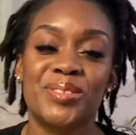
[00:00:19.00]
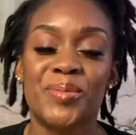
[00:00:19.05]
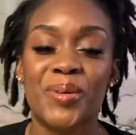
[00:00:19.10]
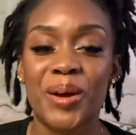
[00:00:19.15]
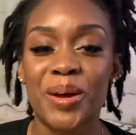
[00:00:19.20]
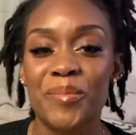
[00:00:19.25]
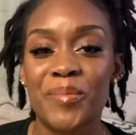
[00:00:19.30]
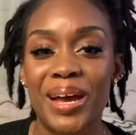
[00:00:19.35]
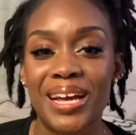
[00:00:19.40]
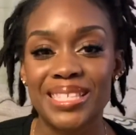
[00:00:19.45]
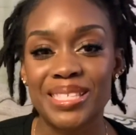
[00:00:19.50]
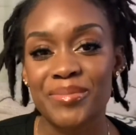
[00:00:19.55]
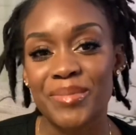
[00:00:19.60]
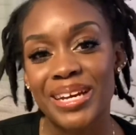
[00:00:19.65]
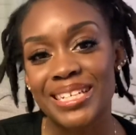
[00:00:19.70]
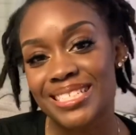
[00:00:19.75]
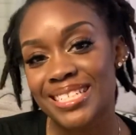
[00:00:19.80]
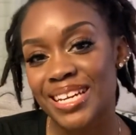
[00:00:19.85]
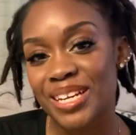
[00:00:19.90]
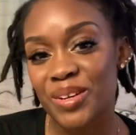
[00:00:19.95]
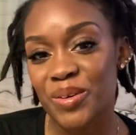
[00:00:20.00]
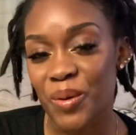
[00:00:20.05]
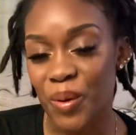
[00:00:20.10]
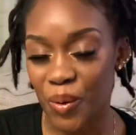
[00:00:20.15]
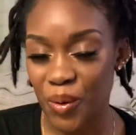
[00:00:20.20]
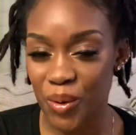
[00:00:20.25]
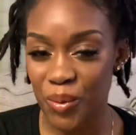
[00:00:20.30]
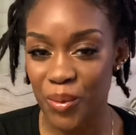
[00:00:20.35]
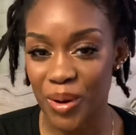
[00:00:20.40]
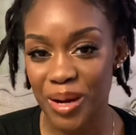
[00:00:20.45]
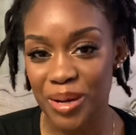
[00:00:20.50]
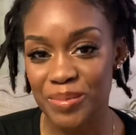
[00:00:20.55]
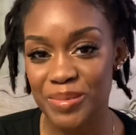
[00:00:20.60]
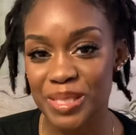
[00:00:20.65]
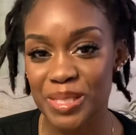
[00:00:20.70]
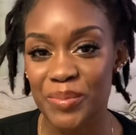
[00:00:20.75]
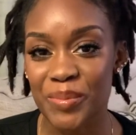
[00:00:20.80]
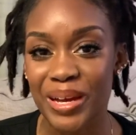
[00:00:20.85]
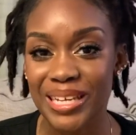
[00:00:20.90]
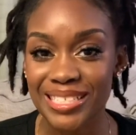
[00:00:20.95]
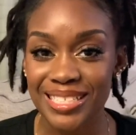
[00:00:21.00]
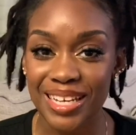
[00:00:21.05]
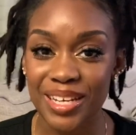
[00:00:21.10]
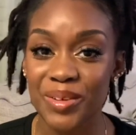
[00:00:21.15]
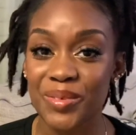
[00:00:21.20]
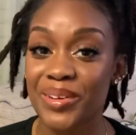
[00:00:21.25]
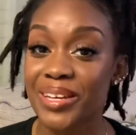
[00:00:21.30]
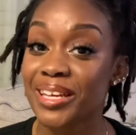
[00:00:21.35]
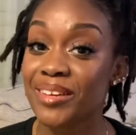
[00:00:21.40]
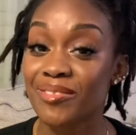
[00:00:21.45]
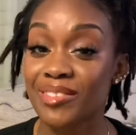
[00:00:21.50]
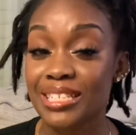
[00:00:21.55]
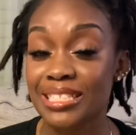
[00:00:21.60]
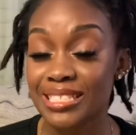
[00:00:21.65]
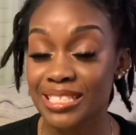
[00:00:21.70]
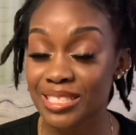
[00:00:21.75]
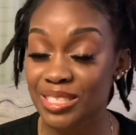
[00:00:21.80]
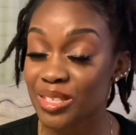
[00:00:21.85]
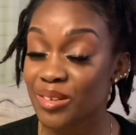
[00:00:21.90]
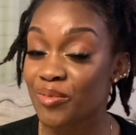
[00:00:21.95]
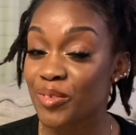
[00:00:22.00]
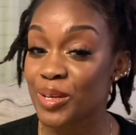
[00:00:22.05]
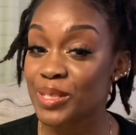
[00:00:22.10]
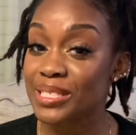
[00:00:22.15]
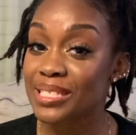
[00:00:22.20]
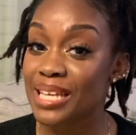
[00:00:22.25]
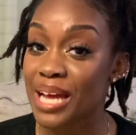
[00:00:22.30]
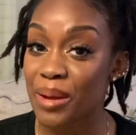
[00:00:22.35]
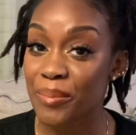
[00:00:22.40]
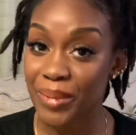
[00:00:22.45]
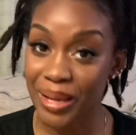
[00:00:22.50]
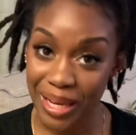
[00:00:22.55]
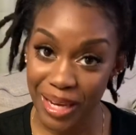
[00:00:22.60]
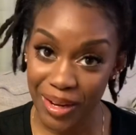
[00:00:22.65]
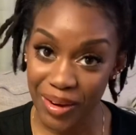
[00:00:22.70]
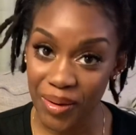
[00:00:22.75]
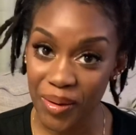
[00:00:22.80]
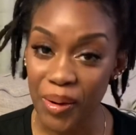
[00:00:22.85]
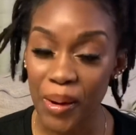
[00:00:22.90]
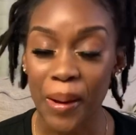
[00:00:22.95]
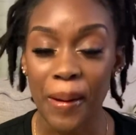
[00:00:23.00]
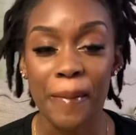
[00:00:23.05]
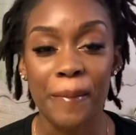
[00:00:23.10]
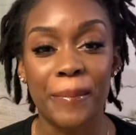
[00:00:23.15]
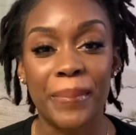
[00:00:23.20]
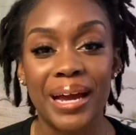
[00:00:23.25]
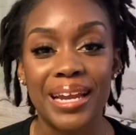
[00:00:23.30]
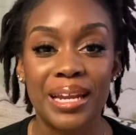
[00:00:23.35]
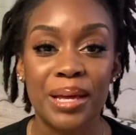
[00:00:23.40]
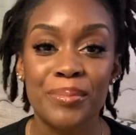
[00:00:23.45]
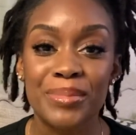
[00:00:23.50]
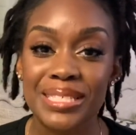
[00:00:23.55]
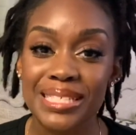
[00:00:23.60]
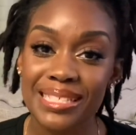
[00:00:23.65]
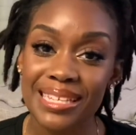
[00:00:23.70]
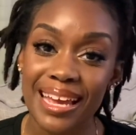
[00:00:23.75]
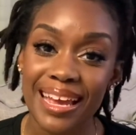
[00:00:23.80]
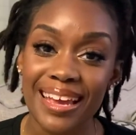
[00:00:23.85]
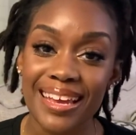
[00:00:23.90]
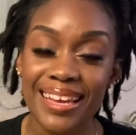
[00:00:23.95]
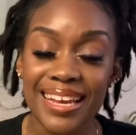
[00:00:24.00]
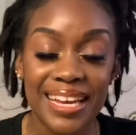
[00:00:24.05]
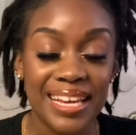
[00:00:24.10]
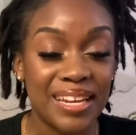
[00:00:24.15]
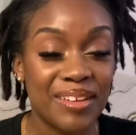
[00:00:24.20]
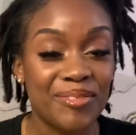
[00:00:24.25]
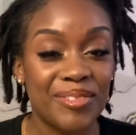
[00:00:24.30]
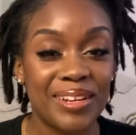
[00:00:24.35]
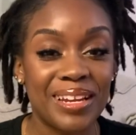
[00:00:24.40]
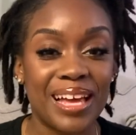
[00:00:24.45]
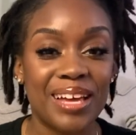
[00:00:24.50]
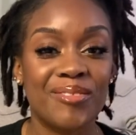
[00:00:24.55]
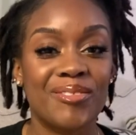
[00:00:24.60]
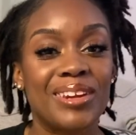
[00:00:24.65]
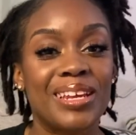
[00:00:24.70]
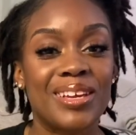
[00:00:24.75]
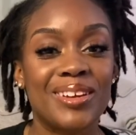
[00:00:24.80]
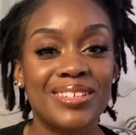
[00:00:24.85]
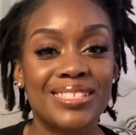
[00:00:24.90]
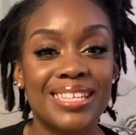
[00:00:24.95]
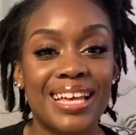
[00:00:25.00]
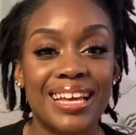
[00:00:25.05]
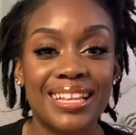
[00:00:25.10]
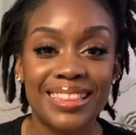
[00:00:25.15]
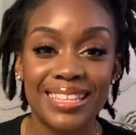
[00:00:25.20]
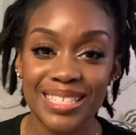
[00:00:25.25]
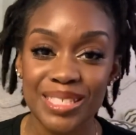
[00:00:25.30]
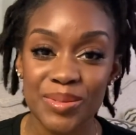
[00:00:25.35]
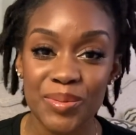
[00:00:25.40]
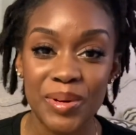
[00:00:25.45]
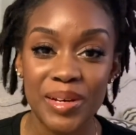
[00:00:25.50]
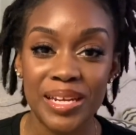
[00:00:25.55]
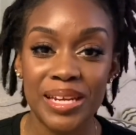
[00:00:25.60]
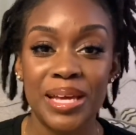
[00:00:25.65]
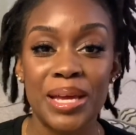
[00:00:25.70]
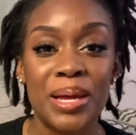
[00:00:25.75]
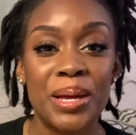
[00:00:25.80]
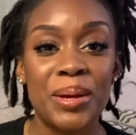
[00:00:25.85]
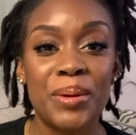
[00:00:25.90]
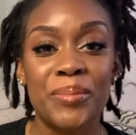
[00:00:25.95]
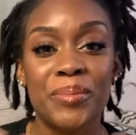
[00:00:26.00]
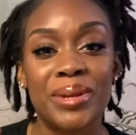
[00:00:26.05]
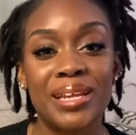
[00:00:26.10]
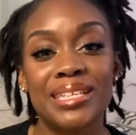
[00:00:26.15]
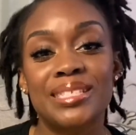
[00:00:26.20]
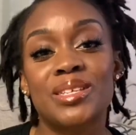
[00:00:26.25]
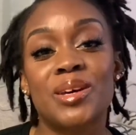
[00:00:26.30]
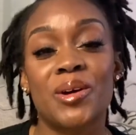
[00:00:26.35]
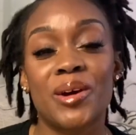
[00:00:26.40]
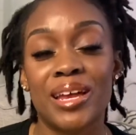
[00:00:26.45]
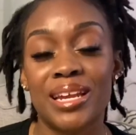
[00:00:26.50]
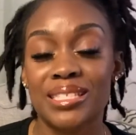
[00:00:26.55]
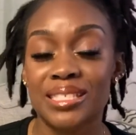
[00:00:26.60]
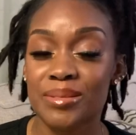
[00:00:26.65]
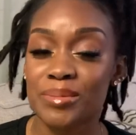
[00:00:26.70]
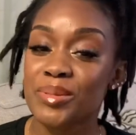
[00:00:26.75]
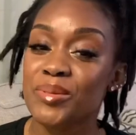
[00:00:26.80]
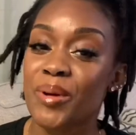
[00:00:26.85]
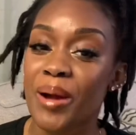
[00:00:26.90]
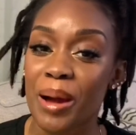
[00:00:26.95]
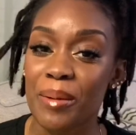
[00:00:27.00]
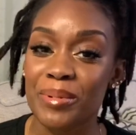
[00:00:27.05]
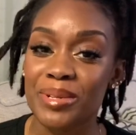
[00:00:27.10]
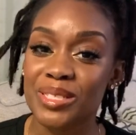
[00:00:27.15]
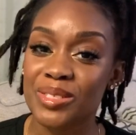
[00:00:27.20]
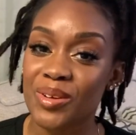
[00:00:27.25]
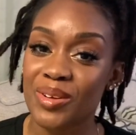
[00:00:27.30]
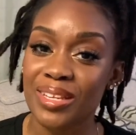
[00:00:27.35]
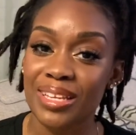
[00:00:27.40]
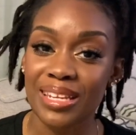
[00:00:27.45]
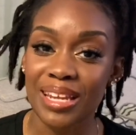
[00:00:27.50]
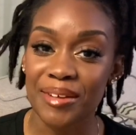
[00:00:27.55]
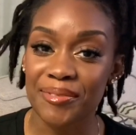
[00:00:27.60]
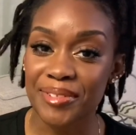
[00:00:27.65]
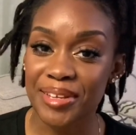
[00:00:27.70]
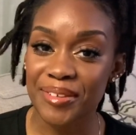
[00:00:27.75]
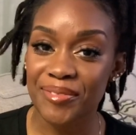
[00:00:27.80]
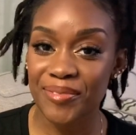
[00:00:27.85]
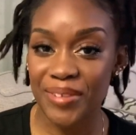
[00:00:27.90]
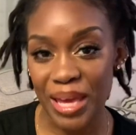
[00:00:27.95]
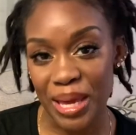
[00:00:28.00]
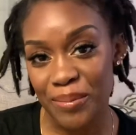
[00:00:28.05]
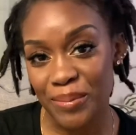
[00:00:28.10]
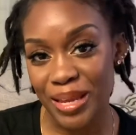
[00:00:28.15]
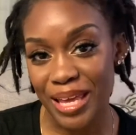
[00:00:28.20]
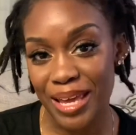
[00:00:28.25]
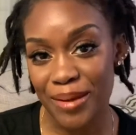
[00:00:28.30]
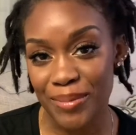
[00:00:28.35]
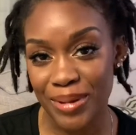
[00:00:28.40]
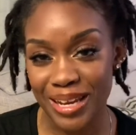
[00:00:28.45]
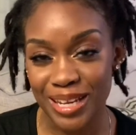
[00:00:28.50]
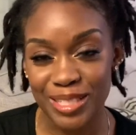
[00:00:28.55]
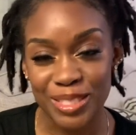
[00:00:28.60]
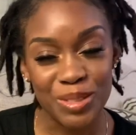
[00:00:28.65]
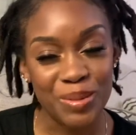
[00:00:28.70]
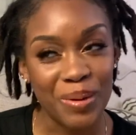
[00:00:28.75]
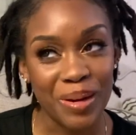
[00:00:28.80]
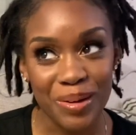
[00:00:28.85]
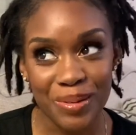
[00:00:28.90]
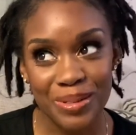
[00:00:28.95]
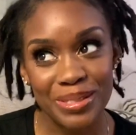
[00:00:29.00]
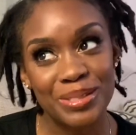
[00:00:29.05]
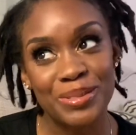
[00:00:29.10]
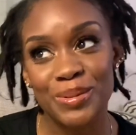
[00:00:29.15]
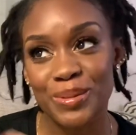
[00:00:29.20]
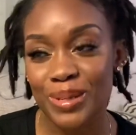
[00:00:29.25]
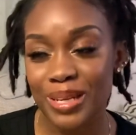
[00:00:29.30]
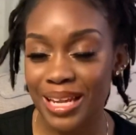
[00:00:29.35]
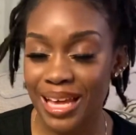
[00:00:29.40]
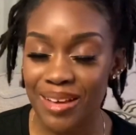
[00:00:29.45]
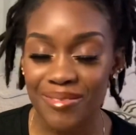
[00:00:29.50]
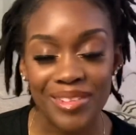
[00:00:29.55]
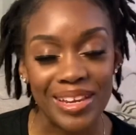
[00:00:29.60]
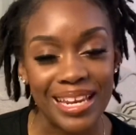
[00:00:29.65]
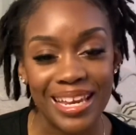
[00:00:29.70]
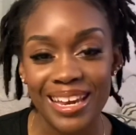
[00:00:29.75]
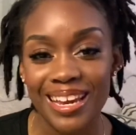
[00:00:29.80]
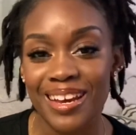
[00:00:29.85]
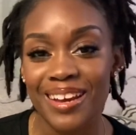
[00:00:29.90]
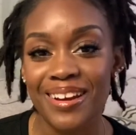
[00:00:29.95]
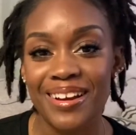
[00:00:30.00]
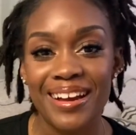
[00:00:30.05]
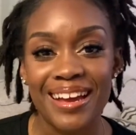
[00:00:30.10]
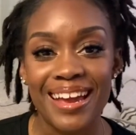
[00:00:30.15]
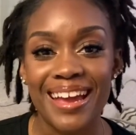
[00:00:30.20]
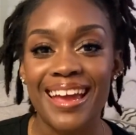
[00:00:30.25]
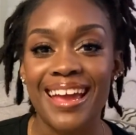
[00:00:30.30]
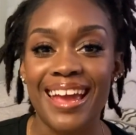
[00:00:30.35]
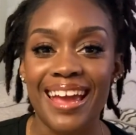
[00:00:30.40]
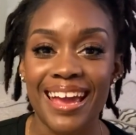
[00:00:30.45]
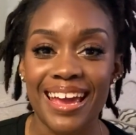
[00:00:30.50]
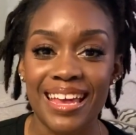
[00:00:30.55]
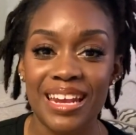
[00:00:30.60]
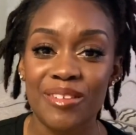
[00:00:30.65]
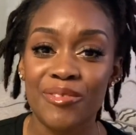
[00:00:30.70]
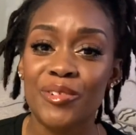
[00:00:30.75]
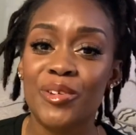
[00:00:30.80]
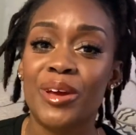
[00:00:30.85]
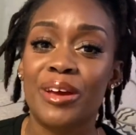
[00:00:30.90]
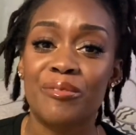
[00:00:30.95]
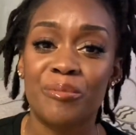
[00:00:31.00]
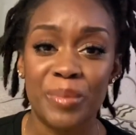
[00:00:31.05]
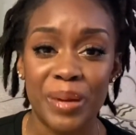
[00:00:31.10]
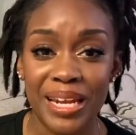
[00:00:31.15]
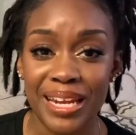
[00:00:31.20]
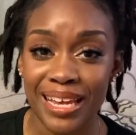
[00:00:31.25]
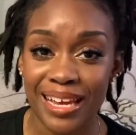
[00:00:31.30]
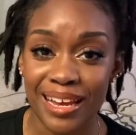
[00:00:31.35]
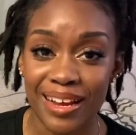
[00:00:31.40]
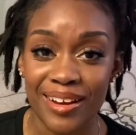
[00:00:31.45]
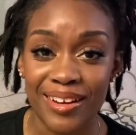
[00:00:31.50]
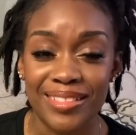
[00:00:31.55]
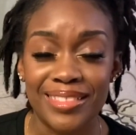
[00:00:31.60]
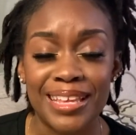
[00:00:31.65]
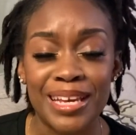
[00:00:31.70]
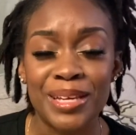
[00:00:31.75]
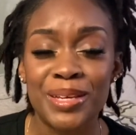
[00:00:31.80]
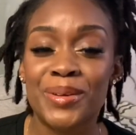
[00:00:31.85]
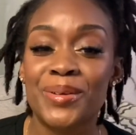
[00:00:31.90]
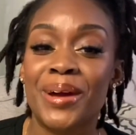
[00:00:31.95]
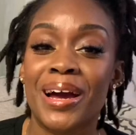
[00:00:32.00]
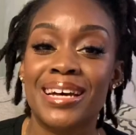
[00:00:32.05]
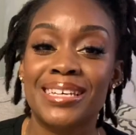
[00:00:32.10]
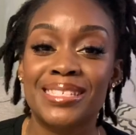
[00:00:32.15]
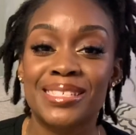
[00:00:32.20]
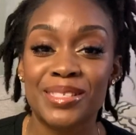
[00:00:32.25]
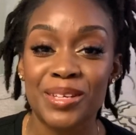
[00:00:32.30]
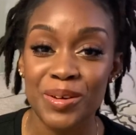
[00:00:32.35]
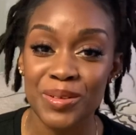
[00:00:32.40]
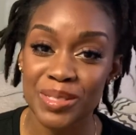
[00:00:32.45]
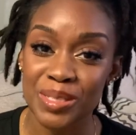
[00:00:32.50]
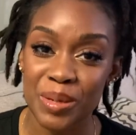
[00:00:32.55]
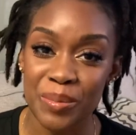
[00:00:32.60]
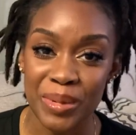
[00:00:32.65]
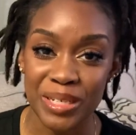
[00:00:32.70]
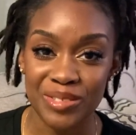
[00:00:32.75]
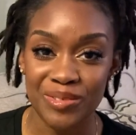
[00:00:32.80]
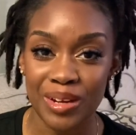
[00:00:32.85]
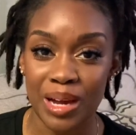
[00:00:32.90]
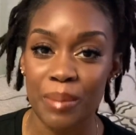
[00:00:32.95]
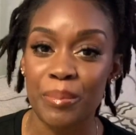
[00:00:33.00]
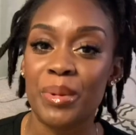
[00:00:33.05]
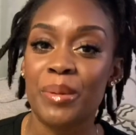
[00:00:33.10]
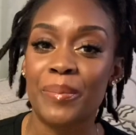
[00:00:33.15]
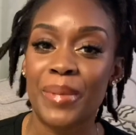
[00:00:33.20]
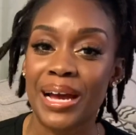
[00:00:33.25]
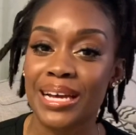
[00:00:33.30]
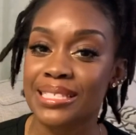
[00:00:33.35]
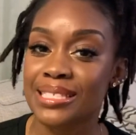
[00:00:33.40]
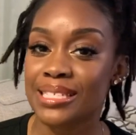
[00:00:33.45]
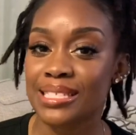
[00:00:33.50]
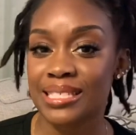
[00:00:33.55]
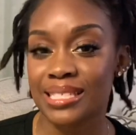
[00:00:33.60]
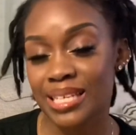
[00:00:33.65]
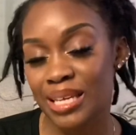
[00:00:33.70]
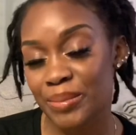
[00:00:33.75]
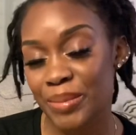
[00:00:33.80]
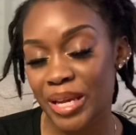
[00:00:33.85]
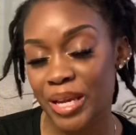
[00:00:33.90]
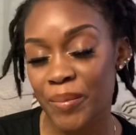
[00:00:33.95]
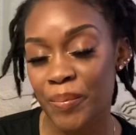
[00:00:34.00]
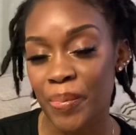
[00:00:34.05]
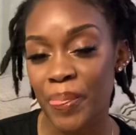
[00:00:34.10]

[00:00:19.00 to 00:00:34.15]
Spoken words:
welcome back to my channel, or welcome to my channel if this is your first time here. My name is Day, and if you like videos like this one, please go ahead and subscribe and join the lovely family, because you are going to love it here. And if you have been here, thank you guys so, so much for coming back to see me.